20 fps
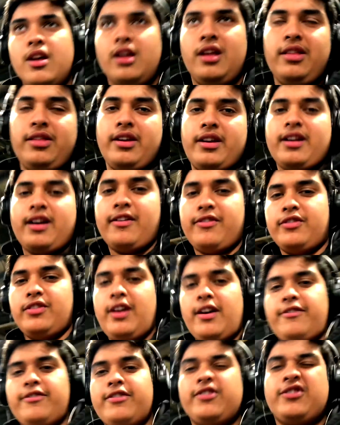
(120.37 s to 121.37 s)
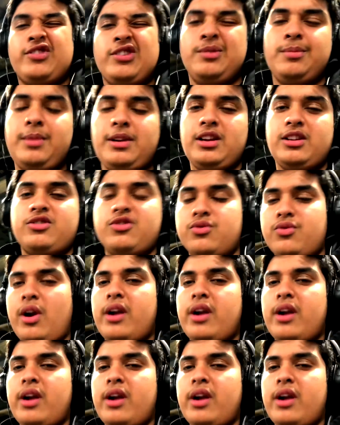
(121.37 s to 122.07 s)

and then after that 15 minutes